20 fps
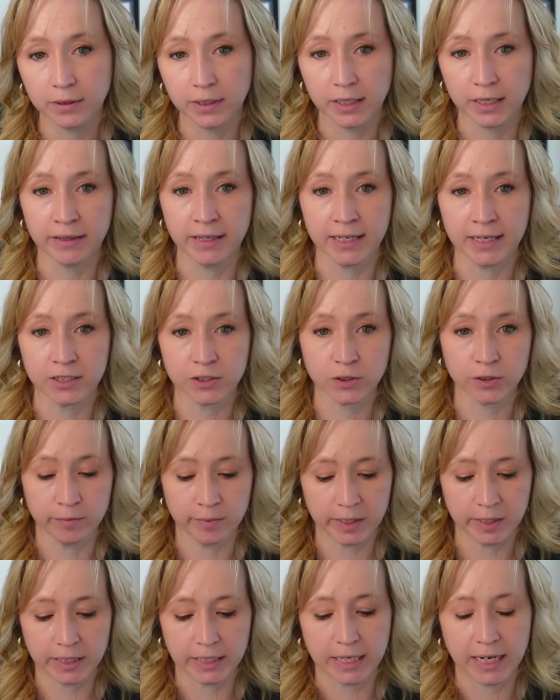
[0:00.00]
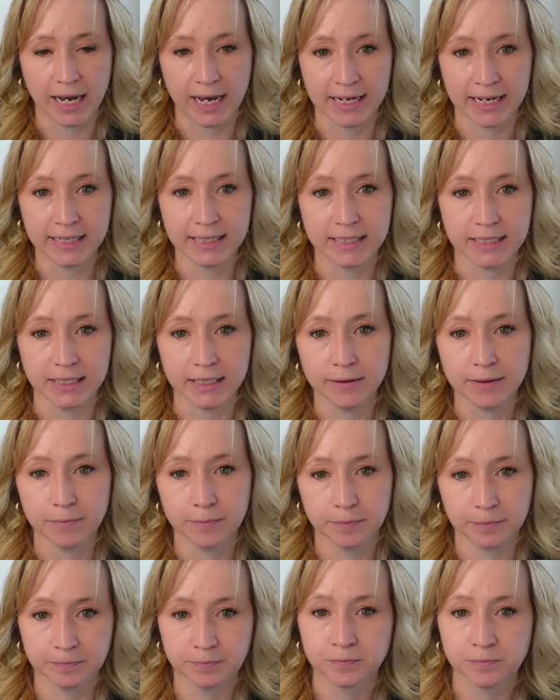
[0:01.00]
and that's going to be the ID.
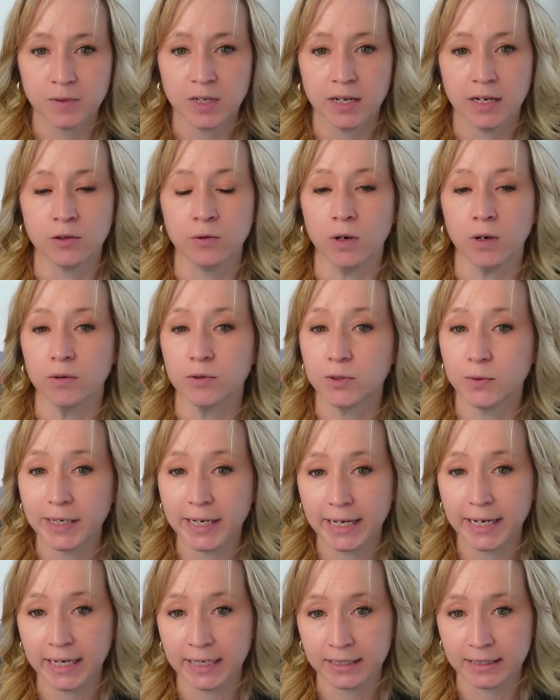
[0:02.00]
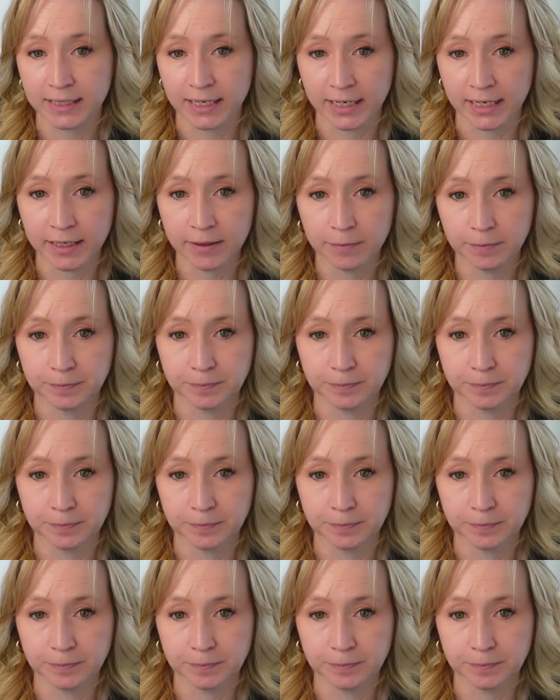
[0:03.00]
And you always want to annotate.